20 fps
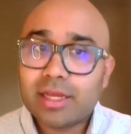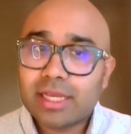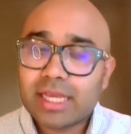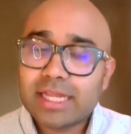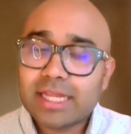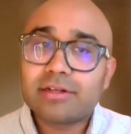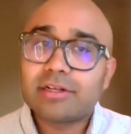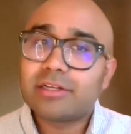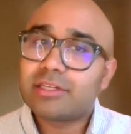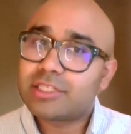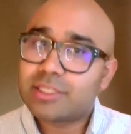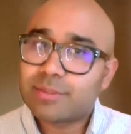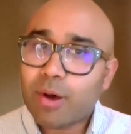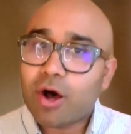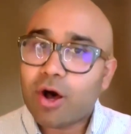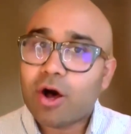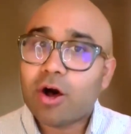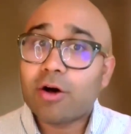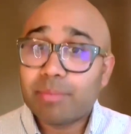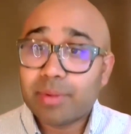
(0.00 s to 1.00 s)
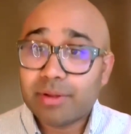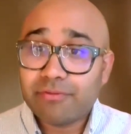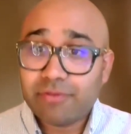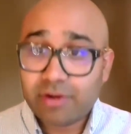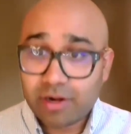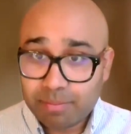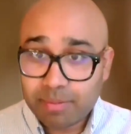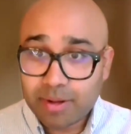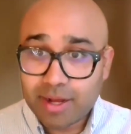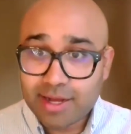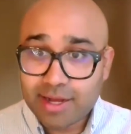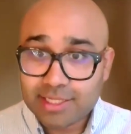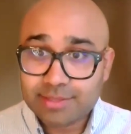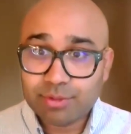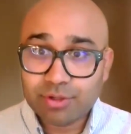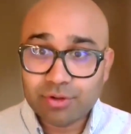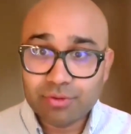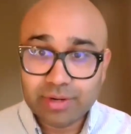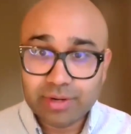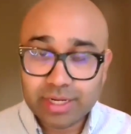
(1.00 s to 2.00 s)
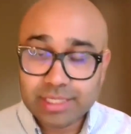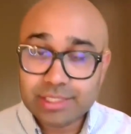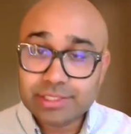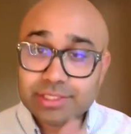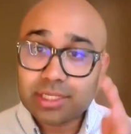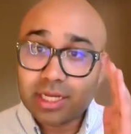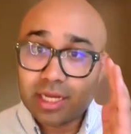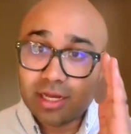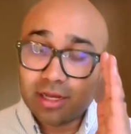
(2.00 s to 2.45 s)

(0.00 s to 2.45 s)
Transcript: again, small but very possible risk